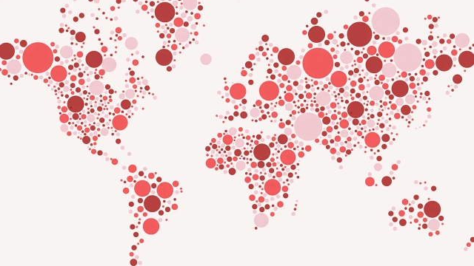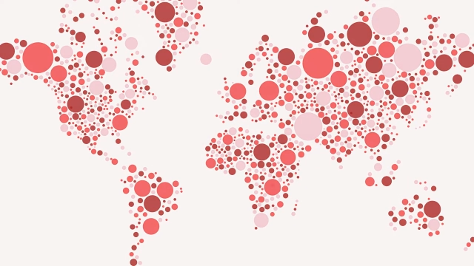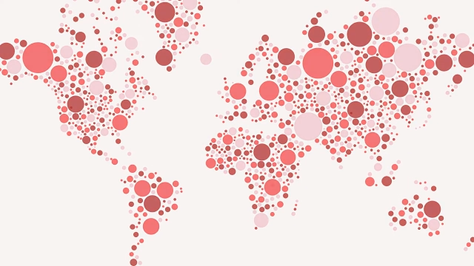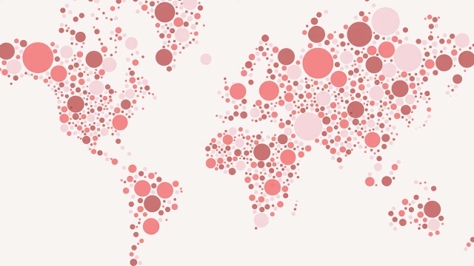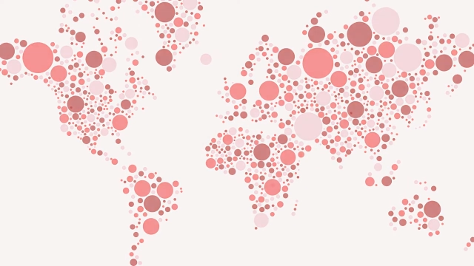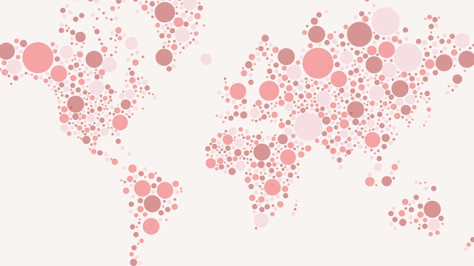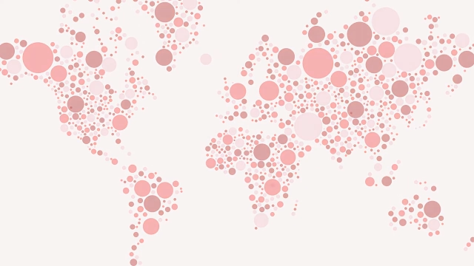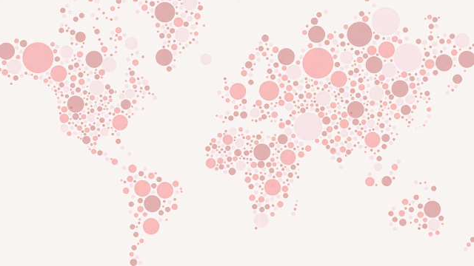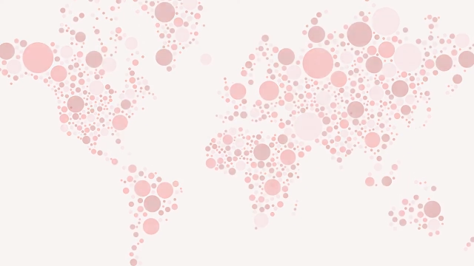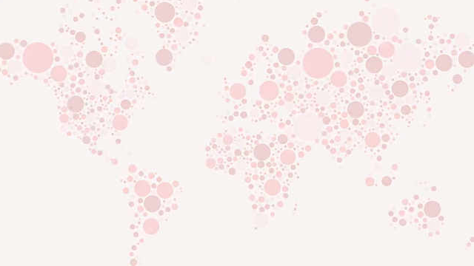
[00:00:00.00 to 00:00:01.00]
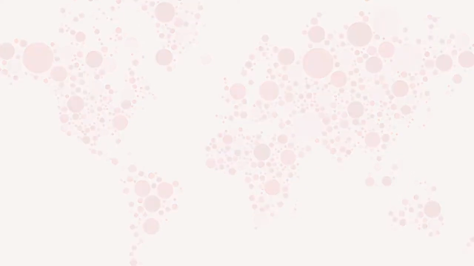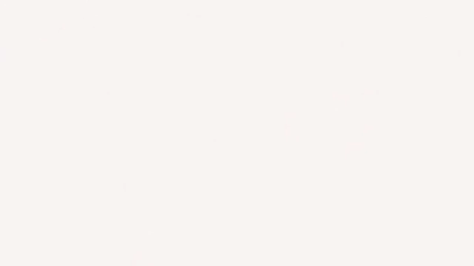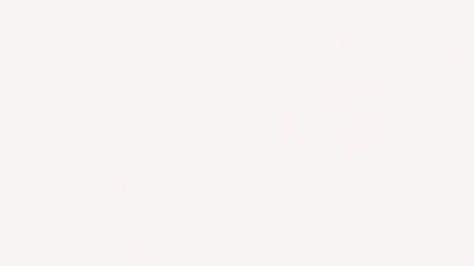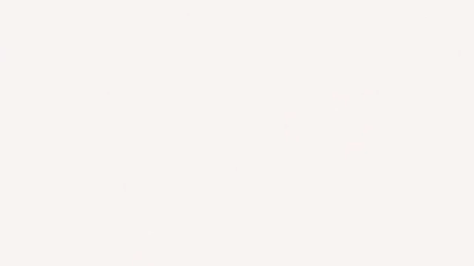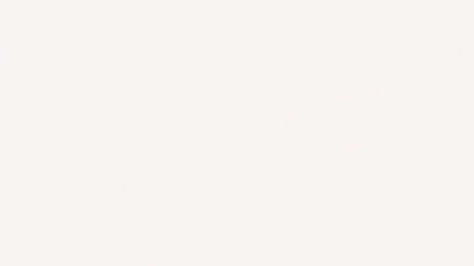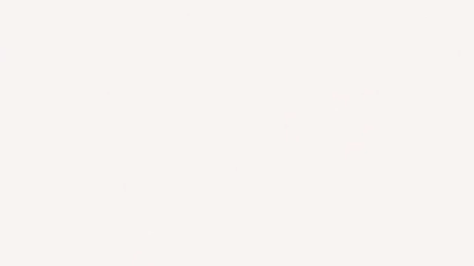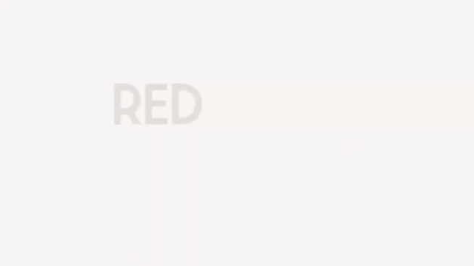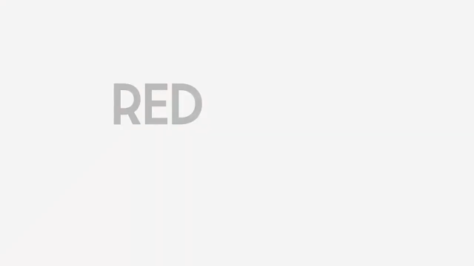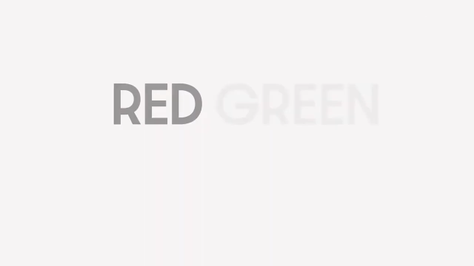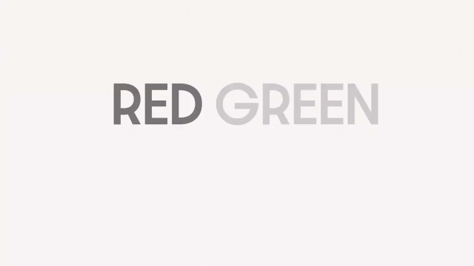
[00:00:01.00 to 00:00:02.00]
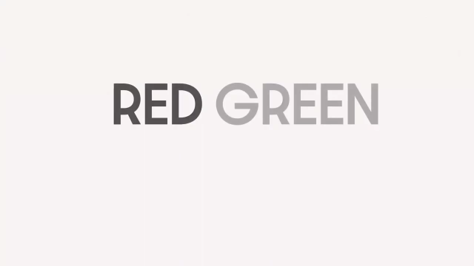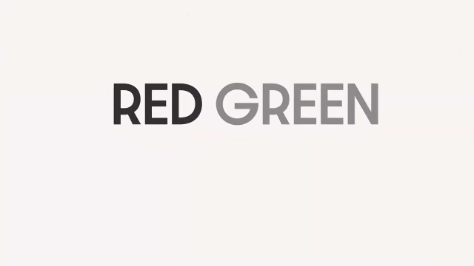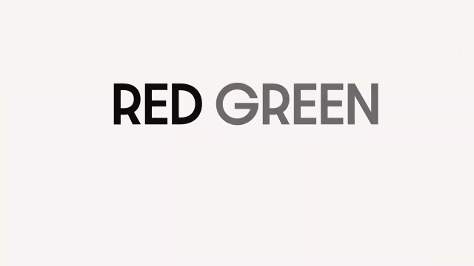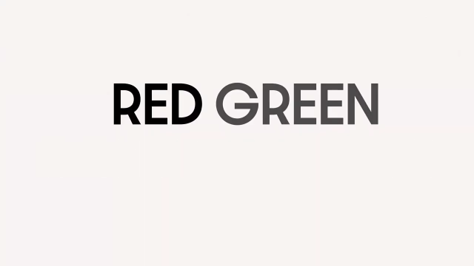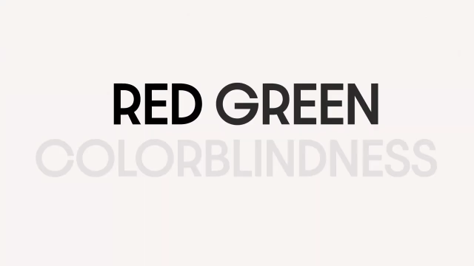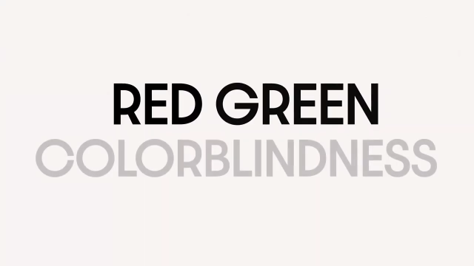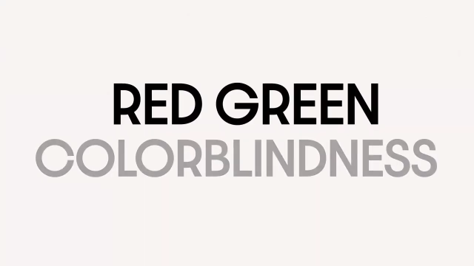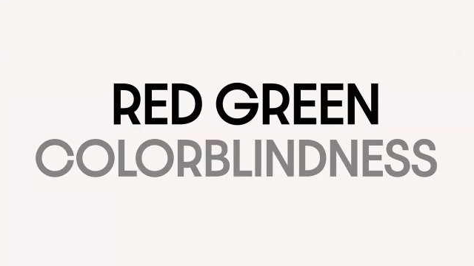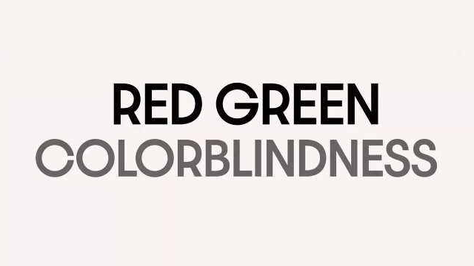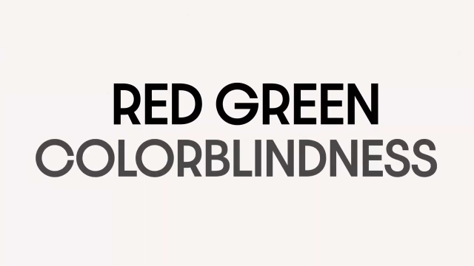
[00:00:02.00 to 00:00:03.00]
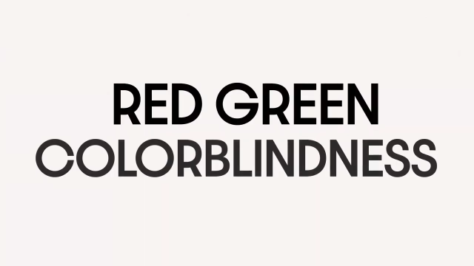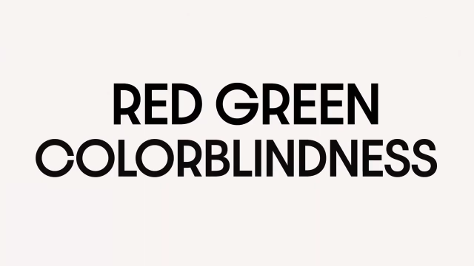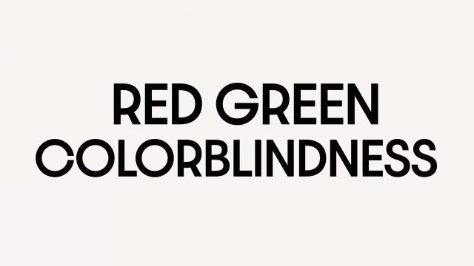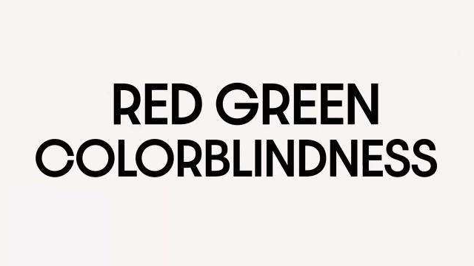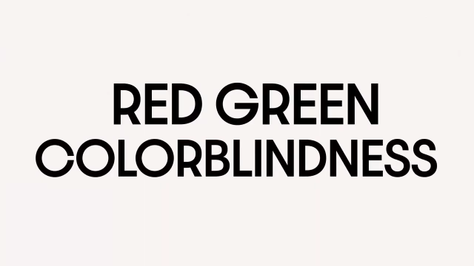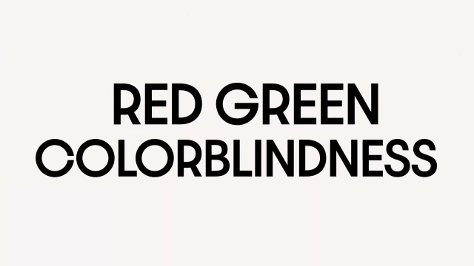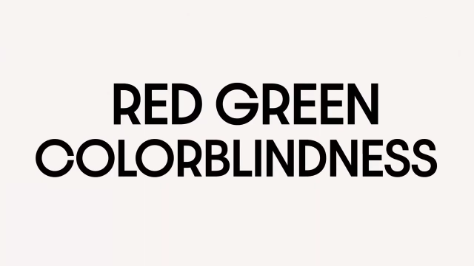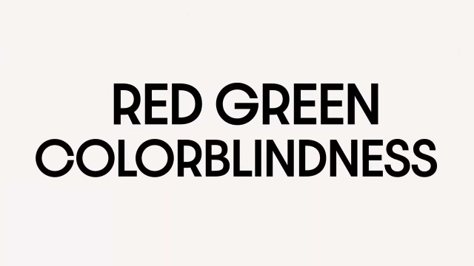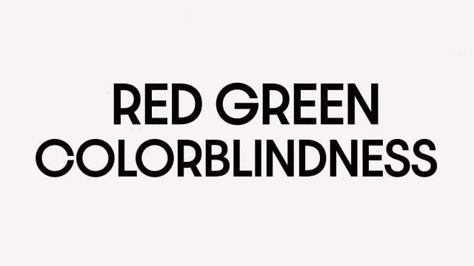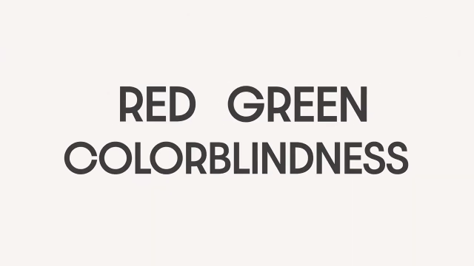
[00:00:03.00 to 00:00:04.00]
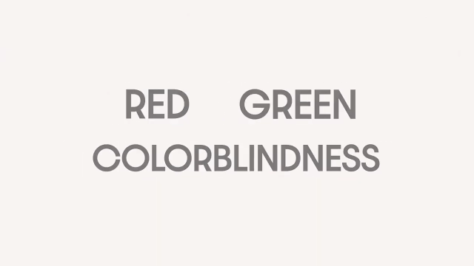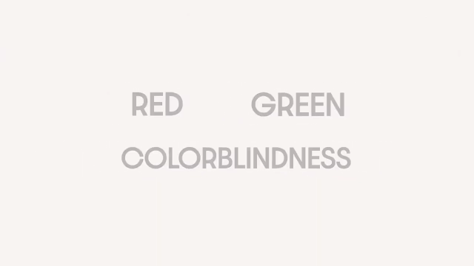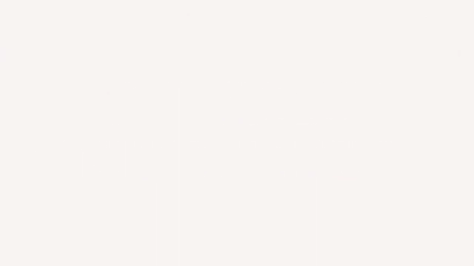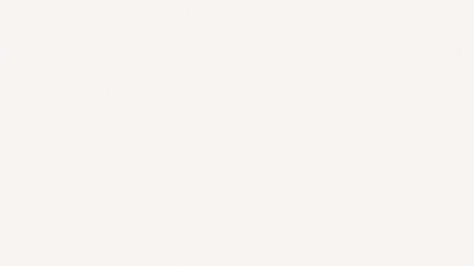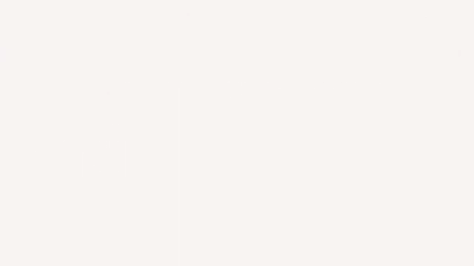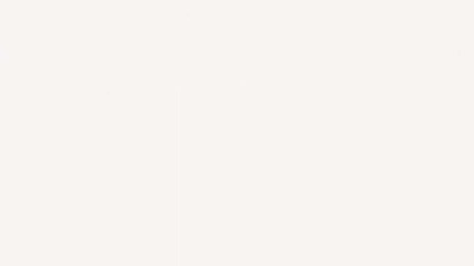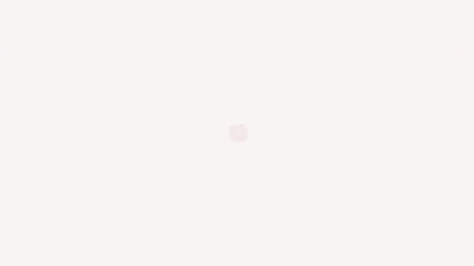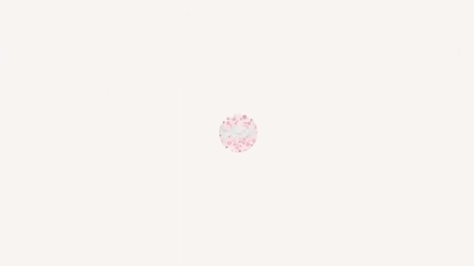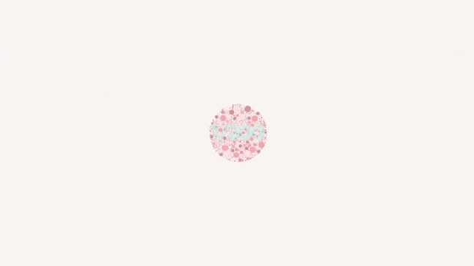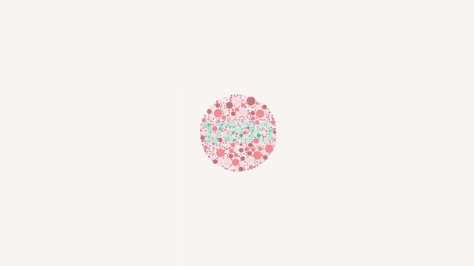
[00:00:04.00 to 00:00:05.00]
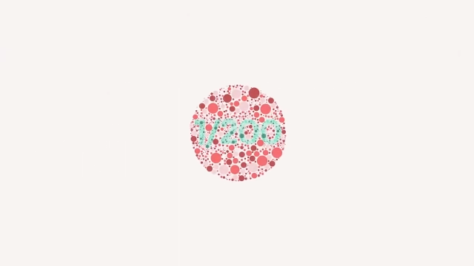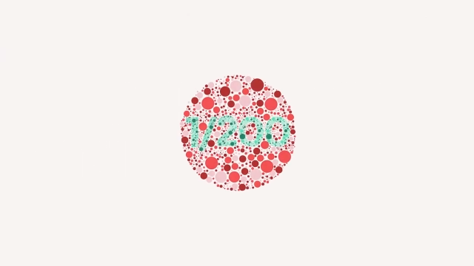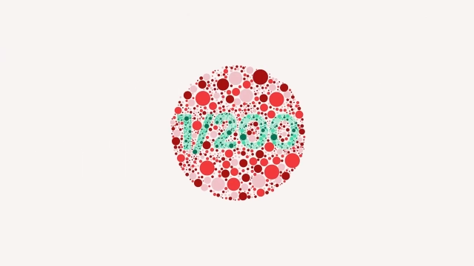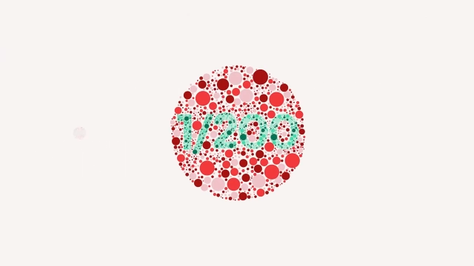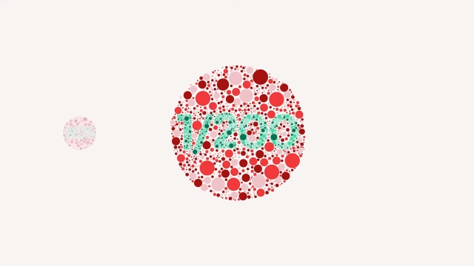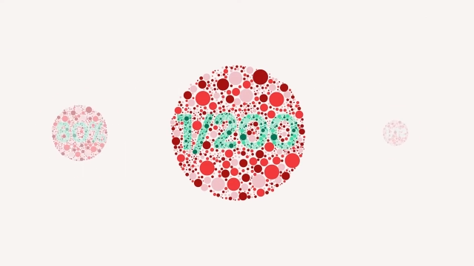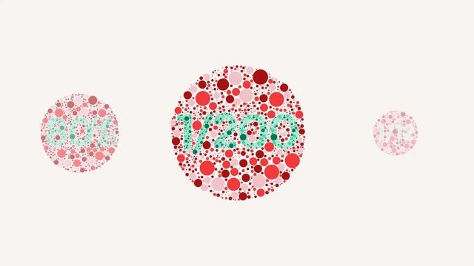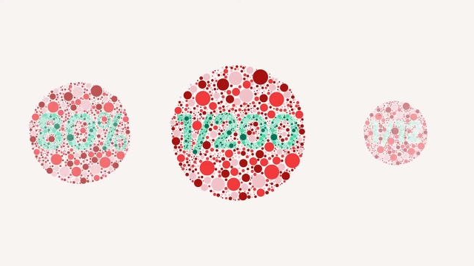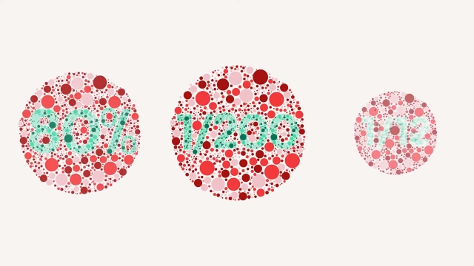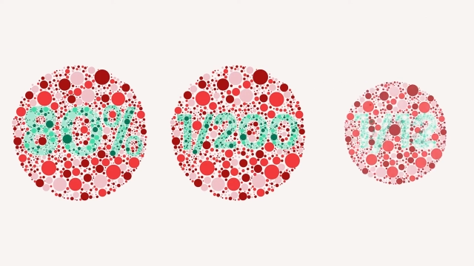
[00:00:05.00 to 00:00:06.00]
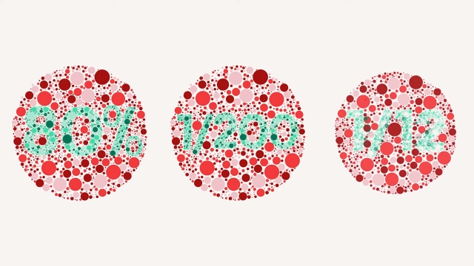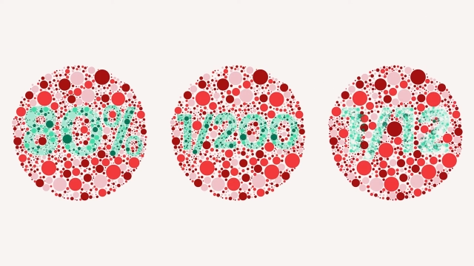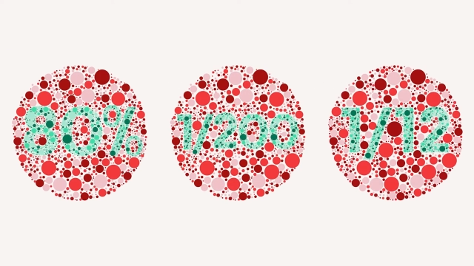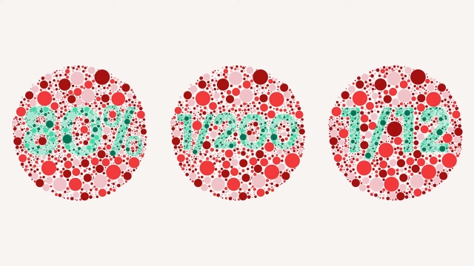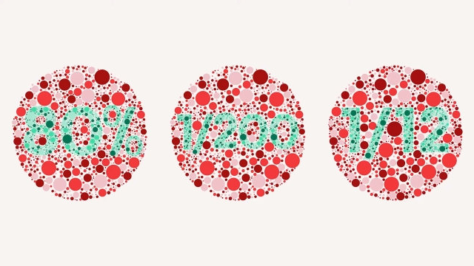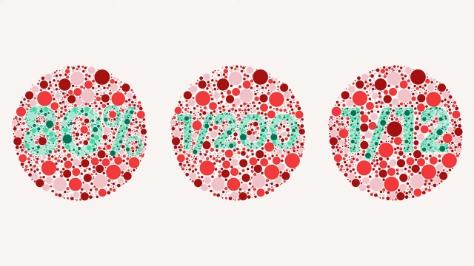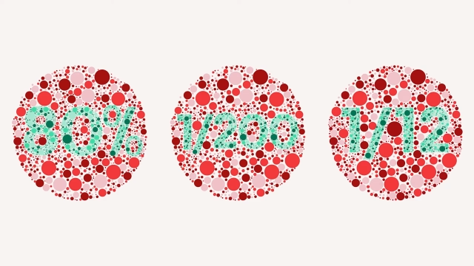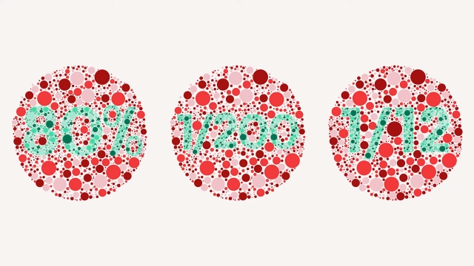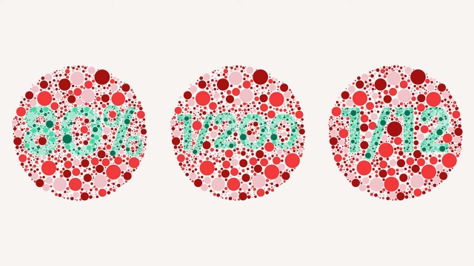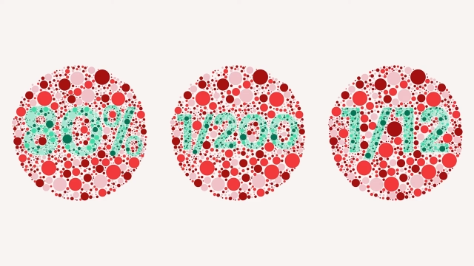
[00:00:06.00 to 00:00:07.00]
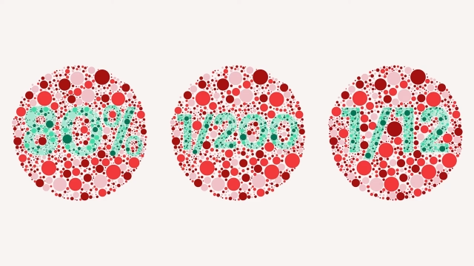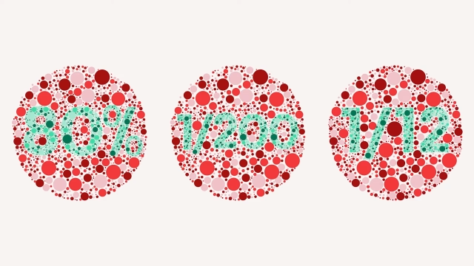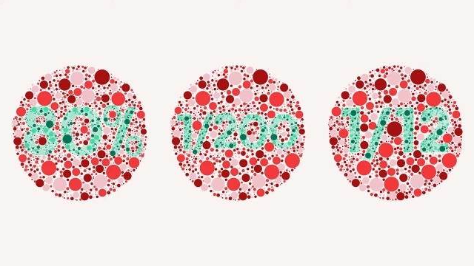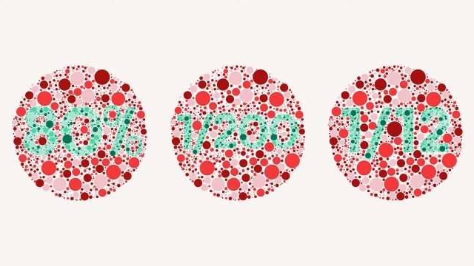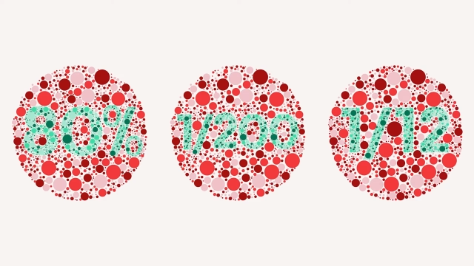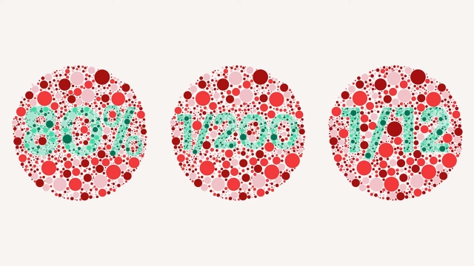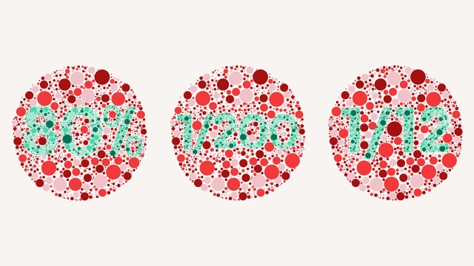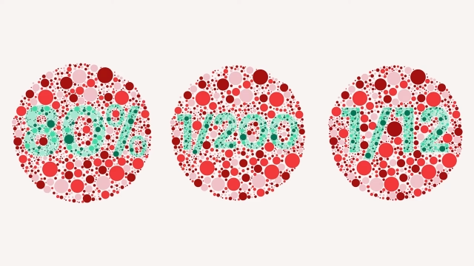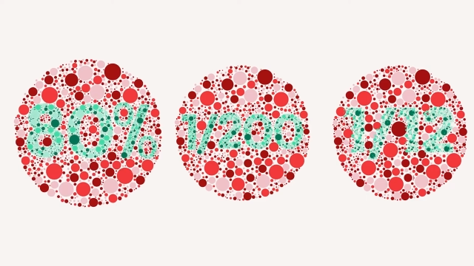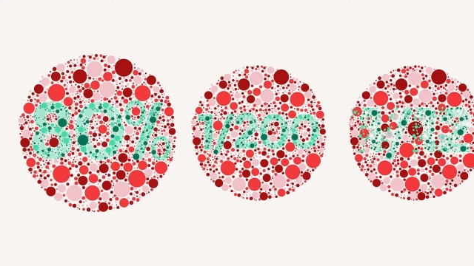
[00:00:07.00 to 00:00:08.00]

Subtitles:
No face is visible, so there are no lips to read.